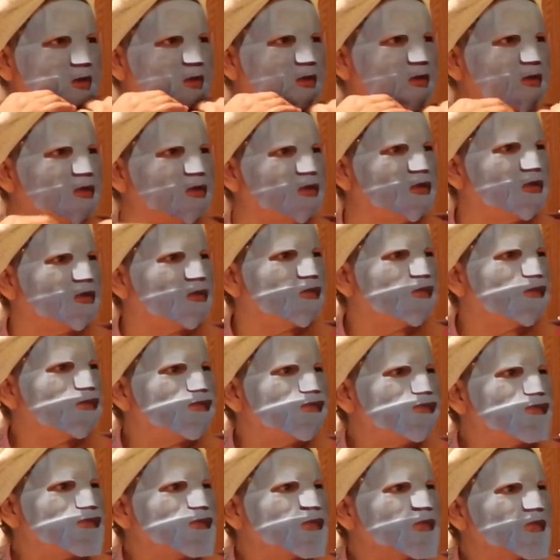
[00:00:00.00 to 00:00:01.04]
I don't like
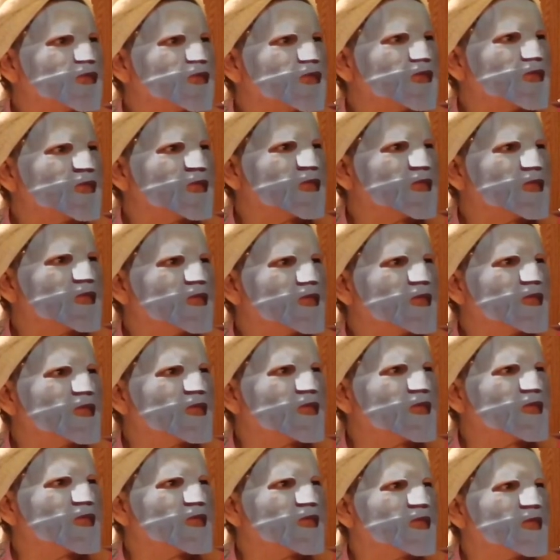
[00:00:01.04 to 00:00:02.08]
it. It's
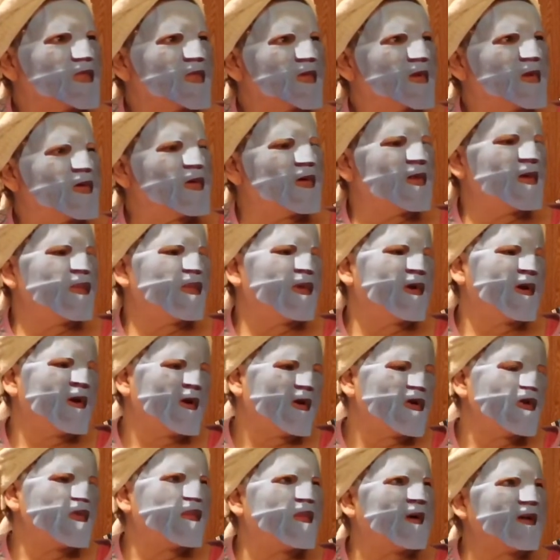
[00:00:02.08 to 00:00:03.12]
making me cold. Well, then put it
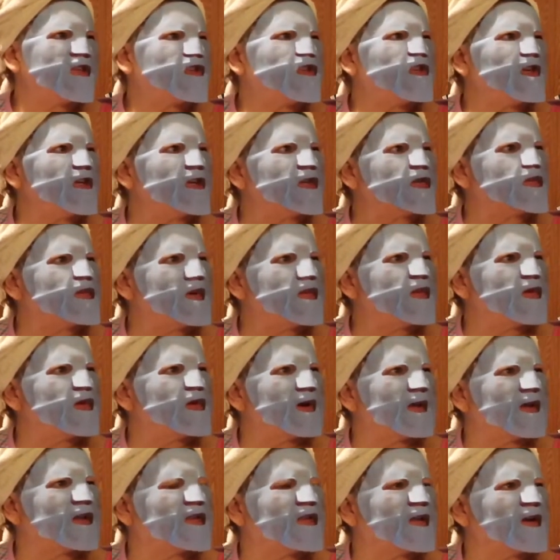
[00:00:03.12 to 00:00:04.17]
on your butt cheeks. Maybe you'll
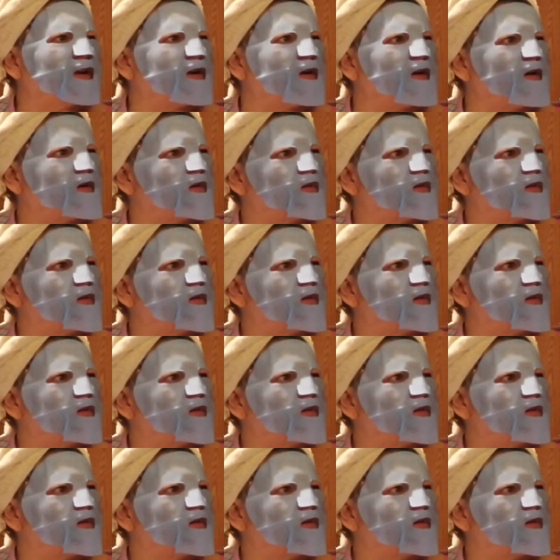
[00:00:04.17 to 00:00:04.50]
like it there.